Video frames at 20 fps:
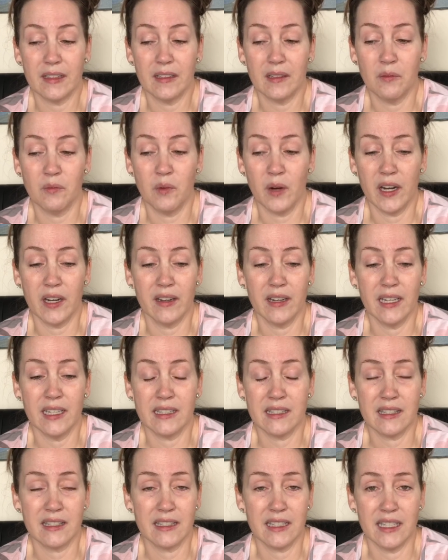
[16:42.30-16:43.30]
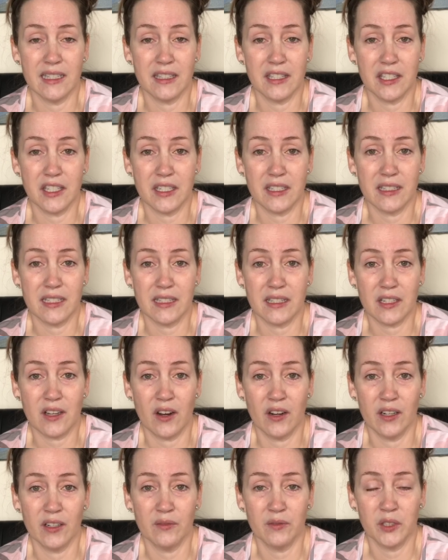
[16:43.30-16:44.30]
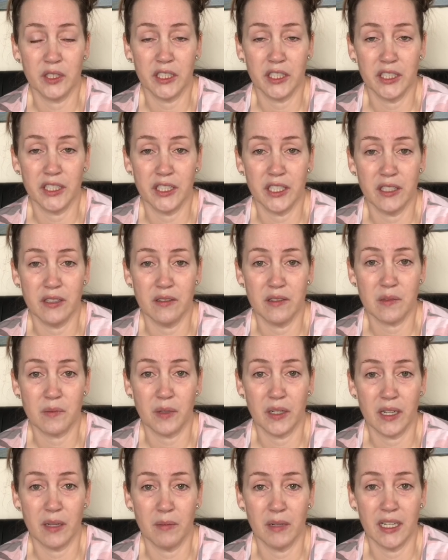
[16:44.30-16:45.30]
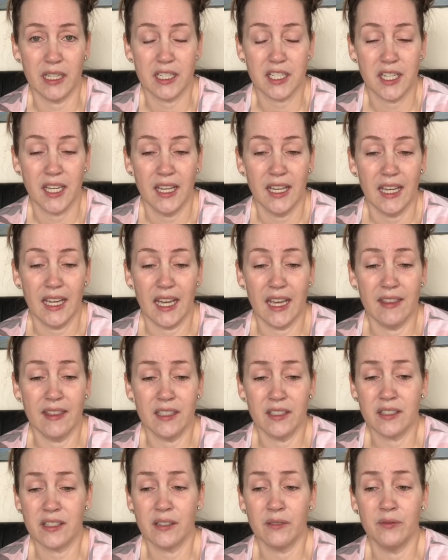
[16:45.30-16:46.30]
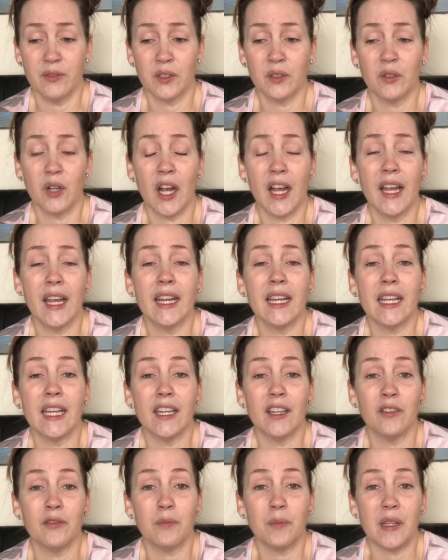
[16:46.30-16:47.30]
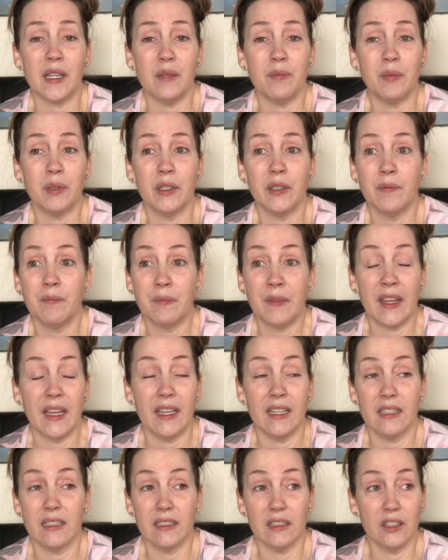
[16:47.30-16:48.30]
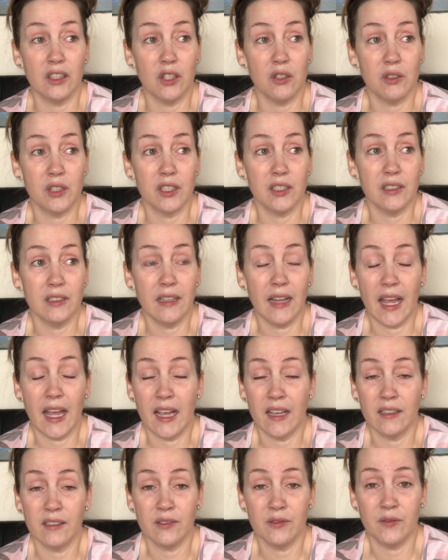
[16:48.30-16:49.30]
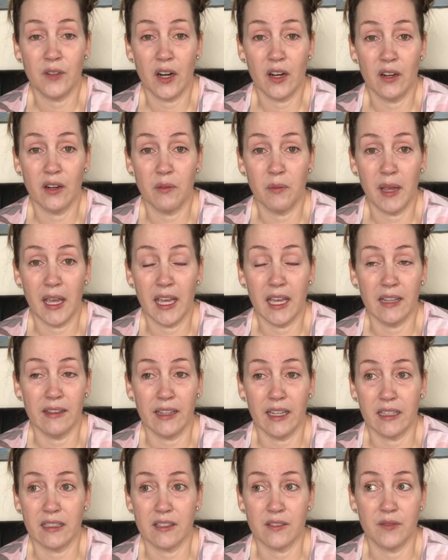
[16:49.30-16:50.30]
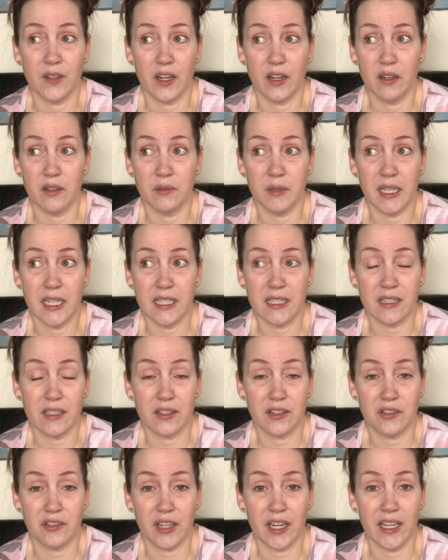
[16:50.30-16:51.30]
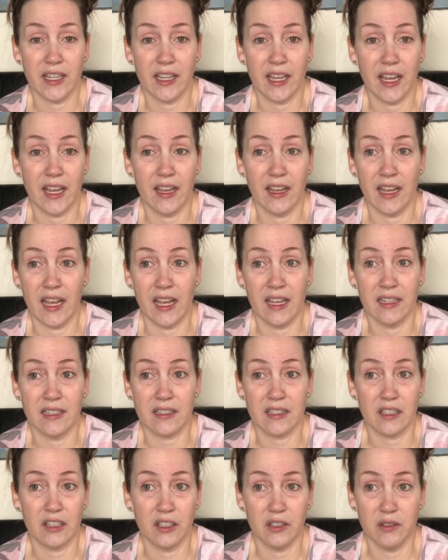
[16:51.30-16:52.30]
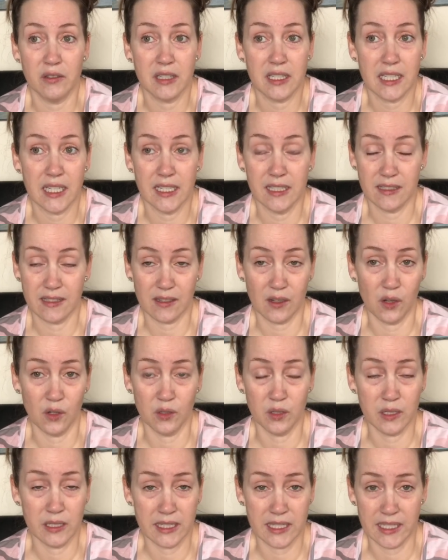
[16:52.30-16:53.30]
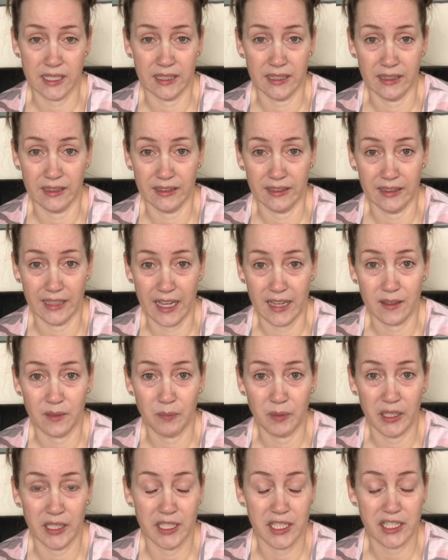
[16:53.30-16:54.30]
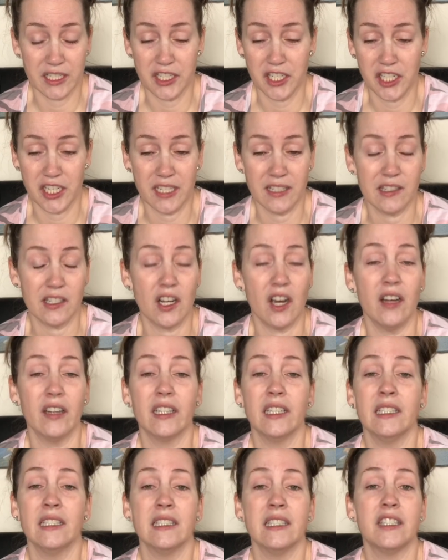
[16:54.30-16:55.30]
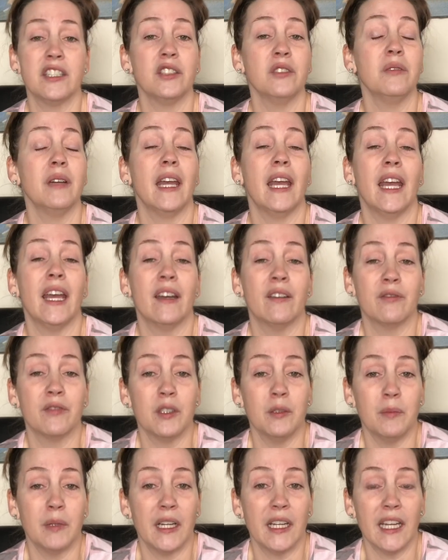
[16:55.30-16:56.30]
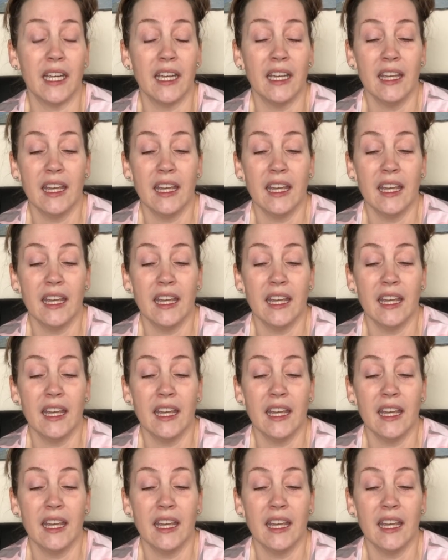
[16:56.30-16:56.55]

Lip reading: where it's carnivore good news pretty much. And there's a variety of people, local and far away, like as far away as Australia and as close as Olds and Lethbridge. She's talking to everybody,